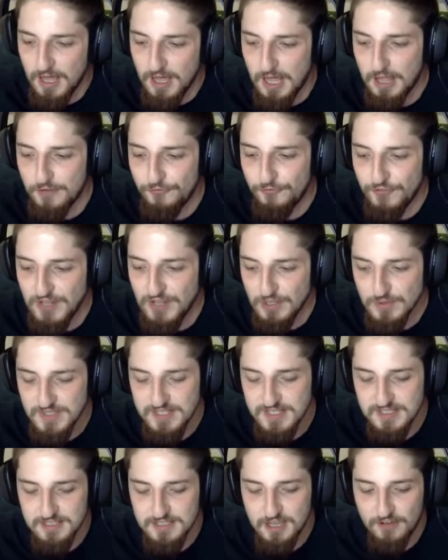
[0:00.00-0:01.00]
hard feels
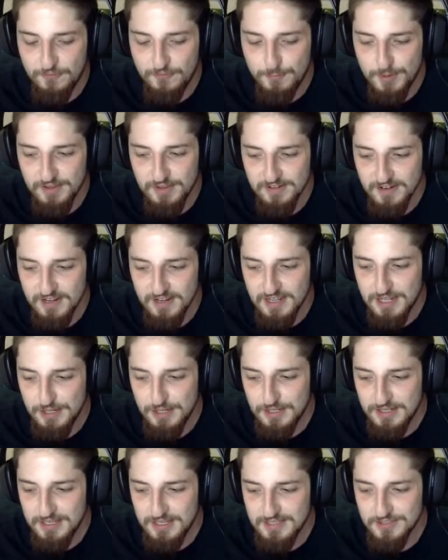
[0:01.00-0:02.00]
and stuff, but
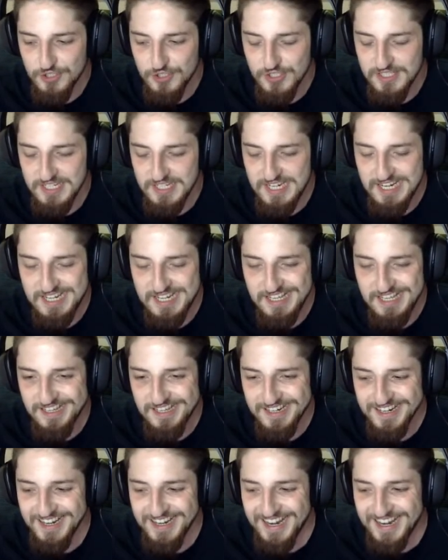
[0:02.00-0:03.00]
he's just an
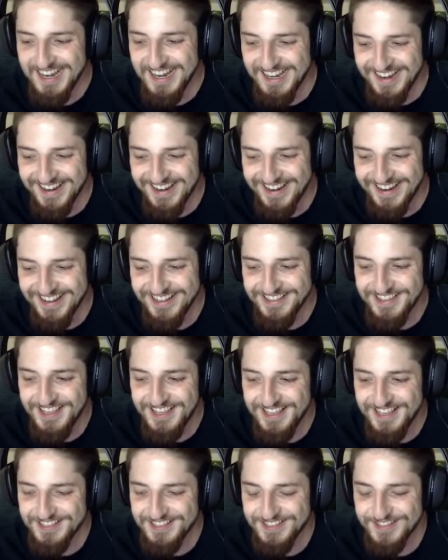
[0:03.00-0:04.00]
idiot, and
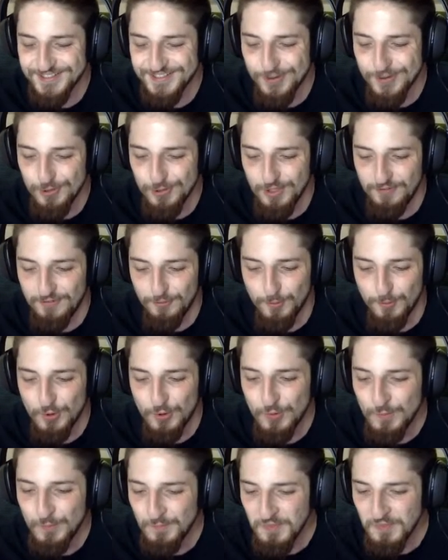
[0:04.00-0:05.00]
he's so
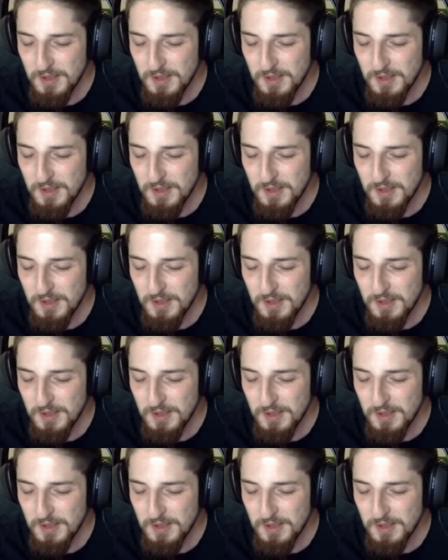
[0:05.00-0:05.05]
lovable